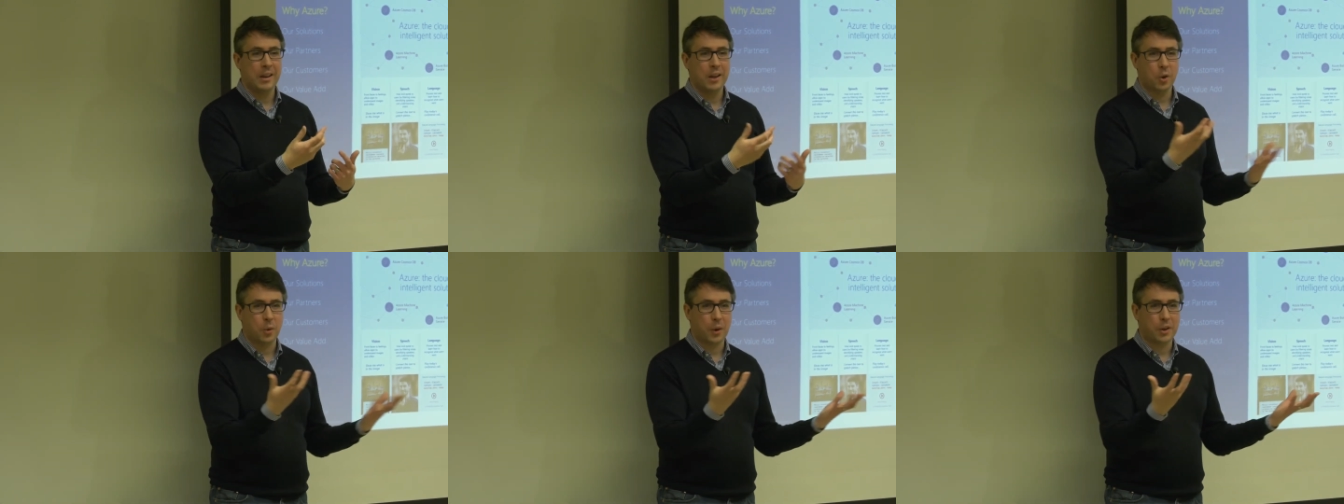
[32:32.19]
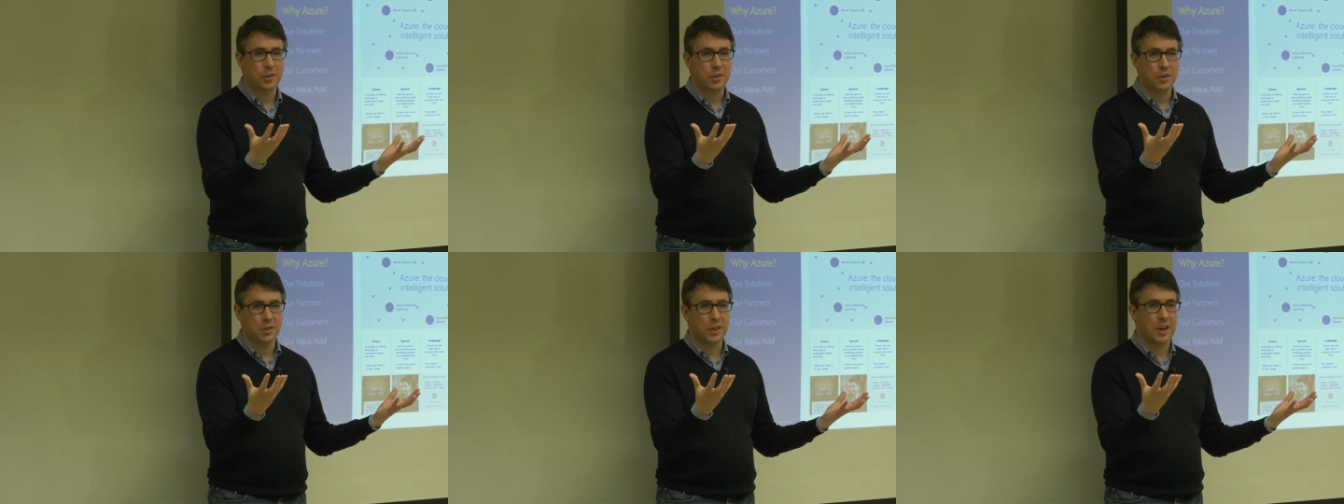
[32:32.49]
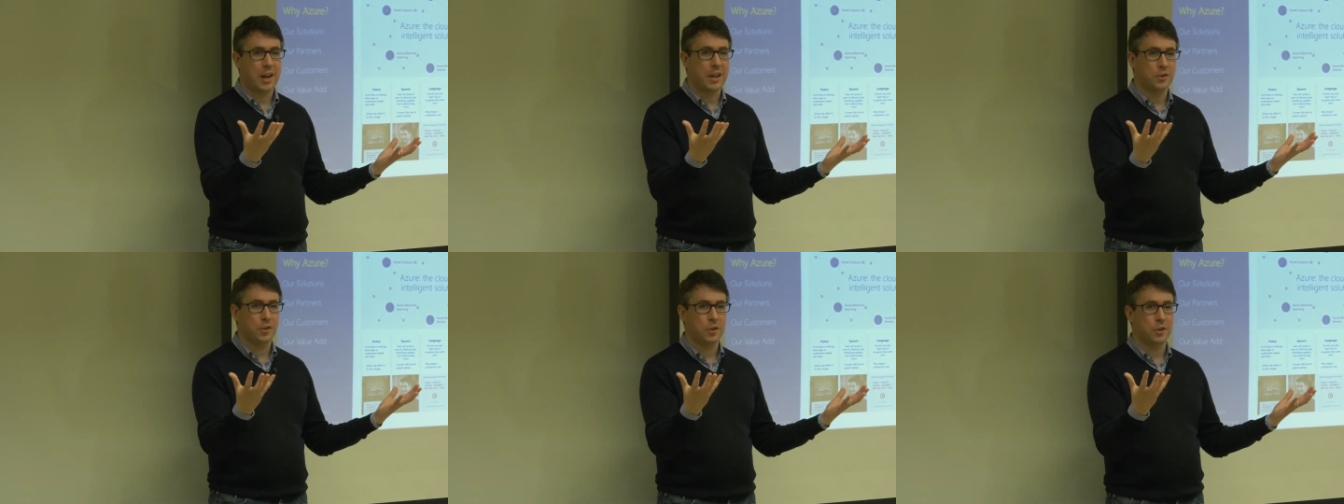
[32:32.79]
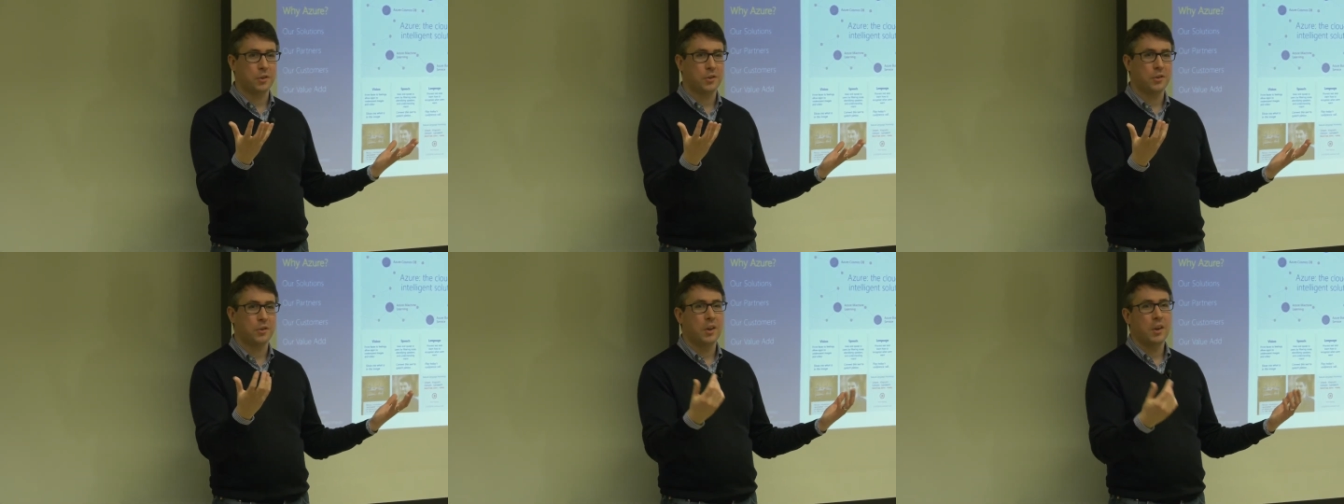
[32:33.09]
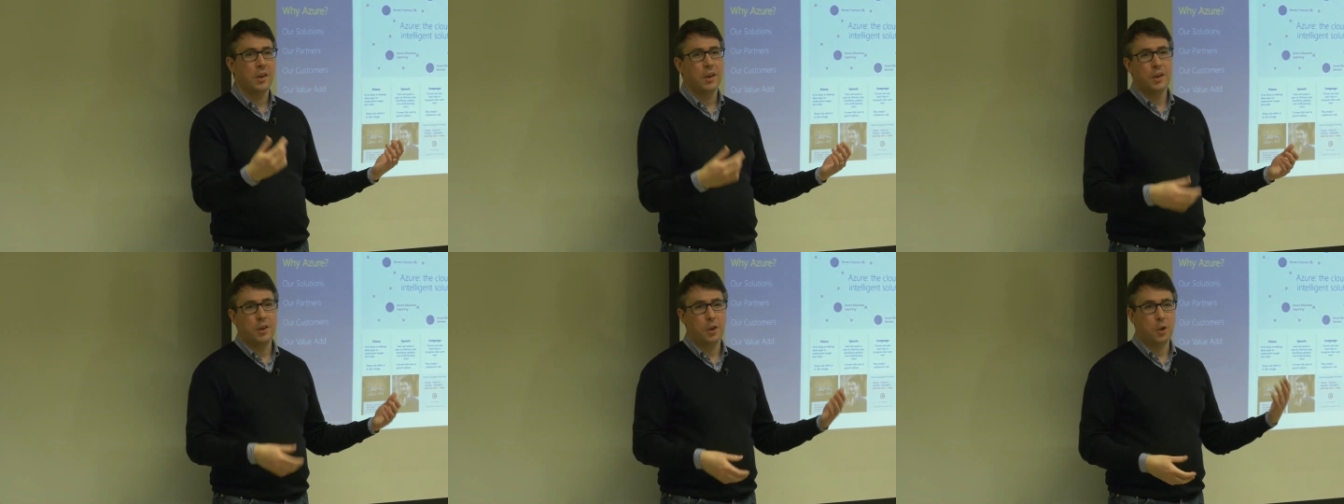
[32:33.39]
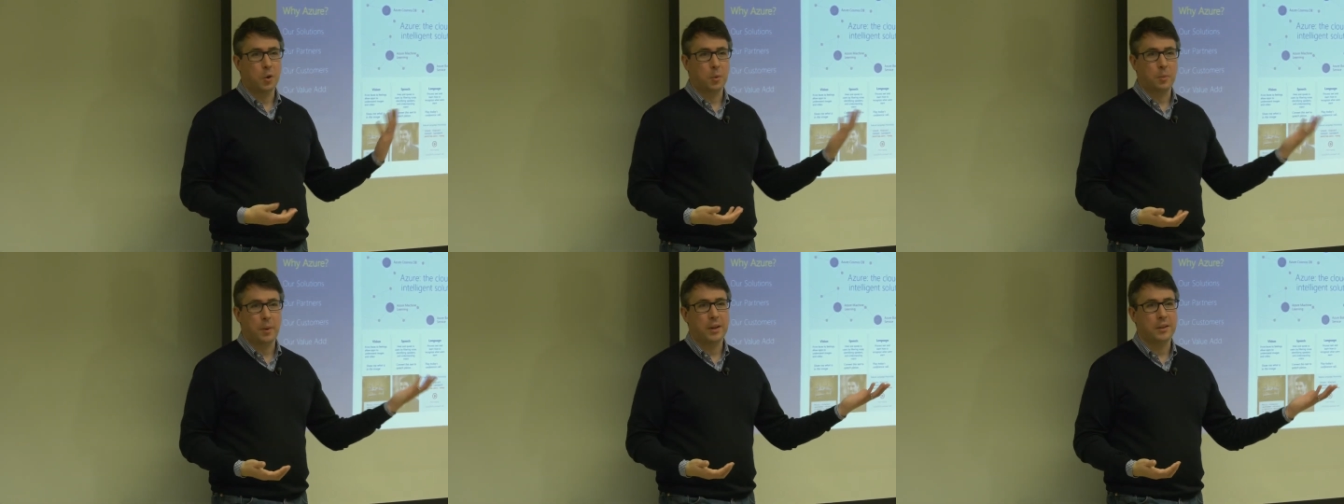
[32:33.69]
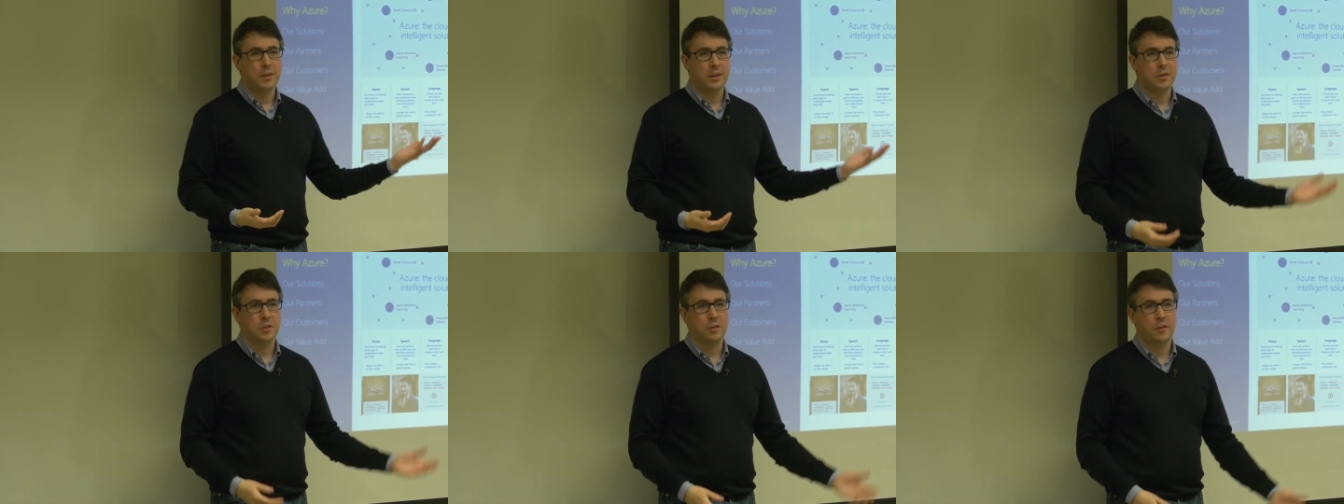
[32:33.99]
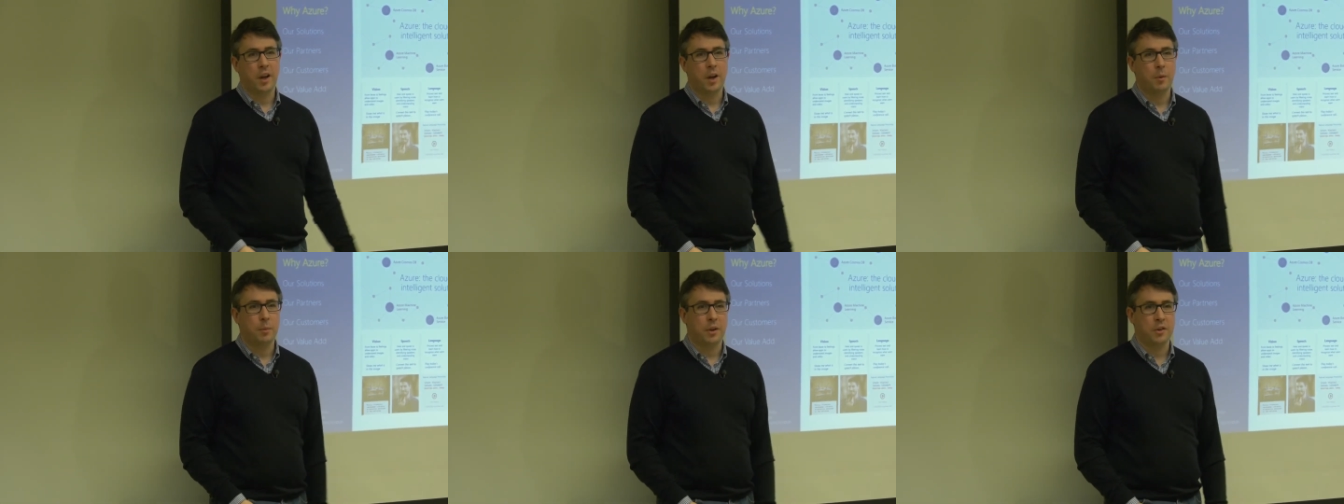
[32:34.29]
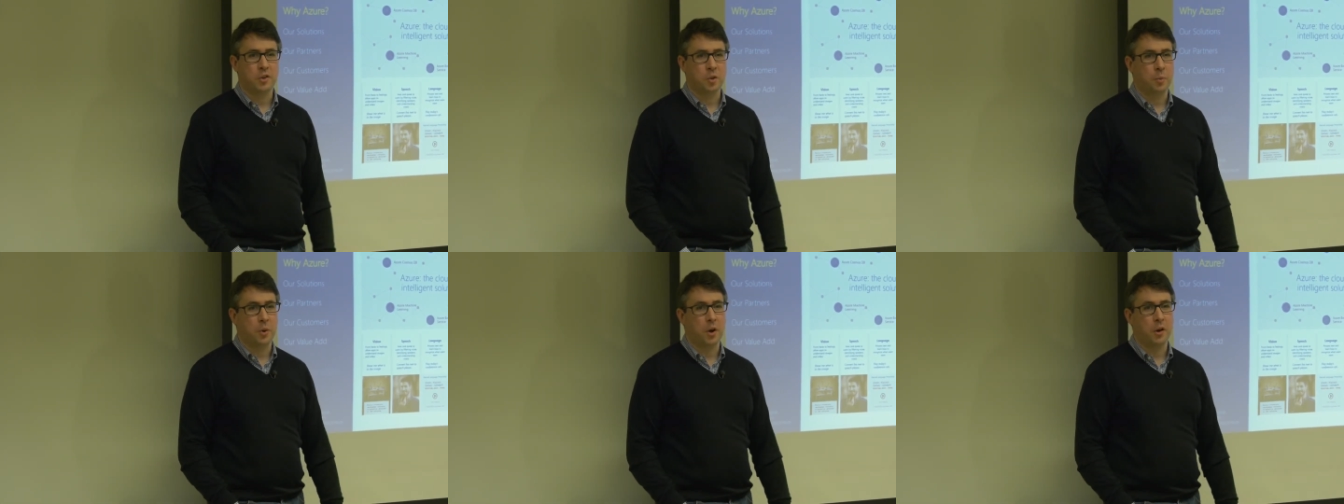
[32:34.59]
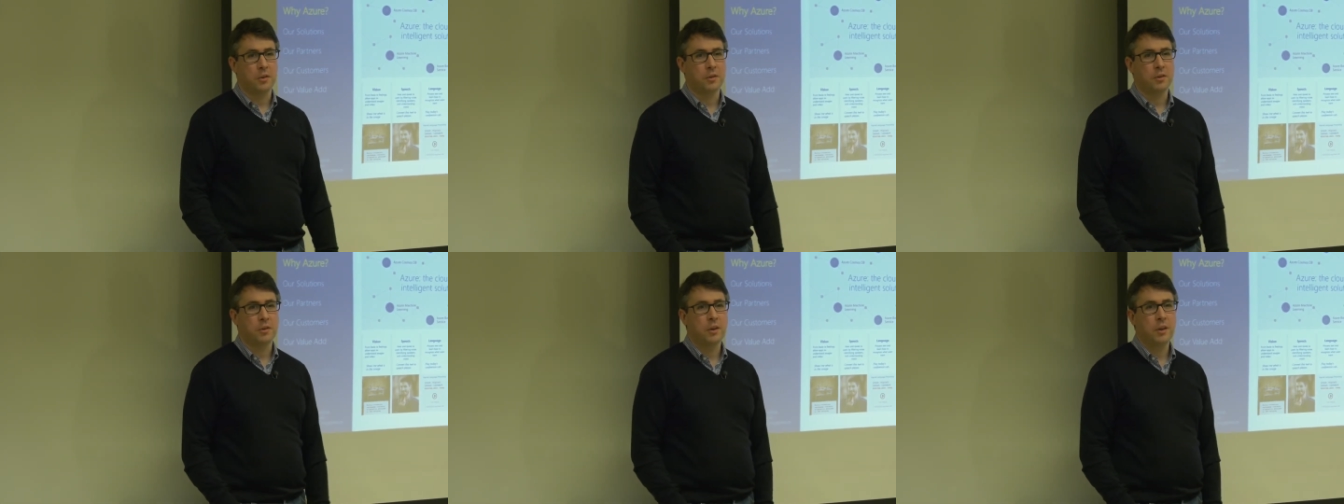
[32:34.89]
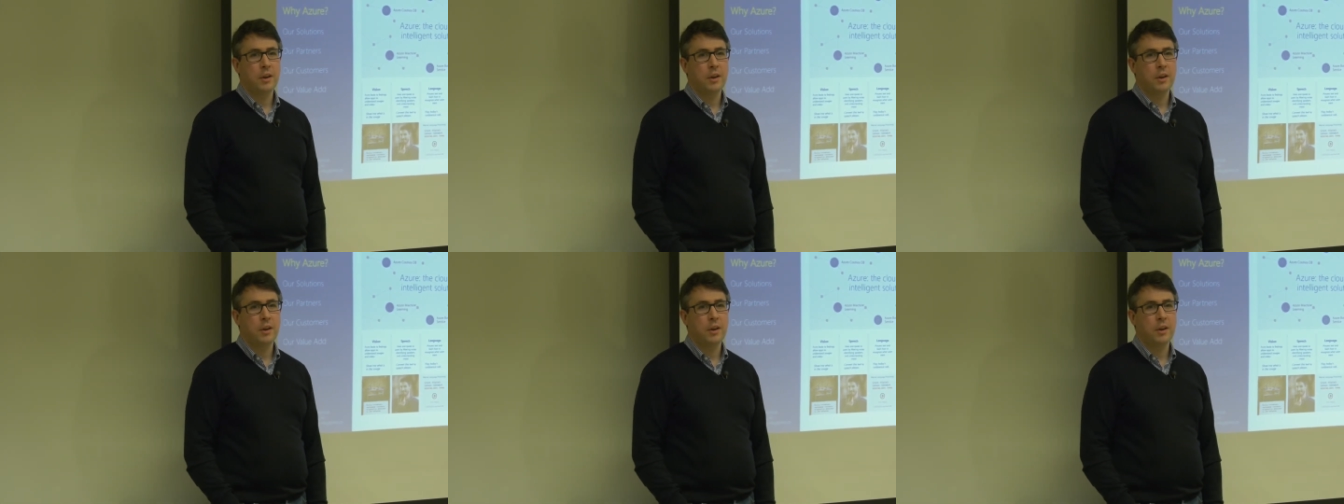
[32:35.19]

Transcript: questions and answers, you can make this available as a bot.